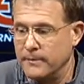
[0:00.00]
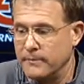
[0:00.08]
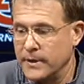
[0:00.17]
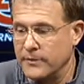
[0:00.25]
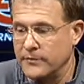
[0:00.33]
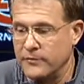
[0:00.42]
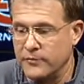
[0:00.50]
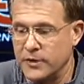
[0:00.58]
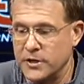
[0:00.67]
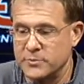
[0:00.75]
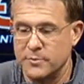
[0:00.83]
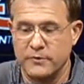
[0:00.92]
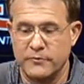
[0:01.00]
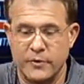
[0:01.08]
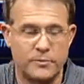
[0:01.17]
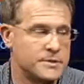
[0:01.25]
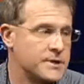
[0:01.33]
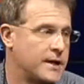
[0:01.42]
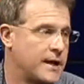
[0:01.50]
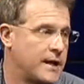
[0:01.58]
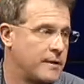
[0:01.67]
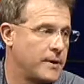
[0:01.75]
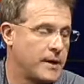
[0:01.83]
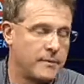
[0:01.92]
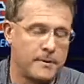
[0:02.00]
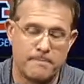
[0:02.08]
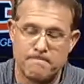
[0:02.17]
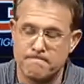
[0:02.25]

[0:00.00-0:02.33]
we've got some freshmen from the state of Alabama.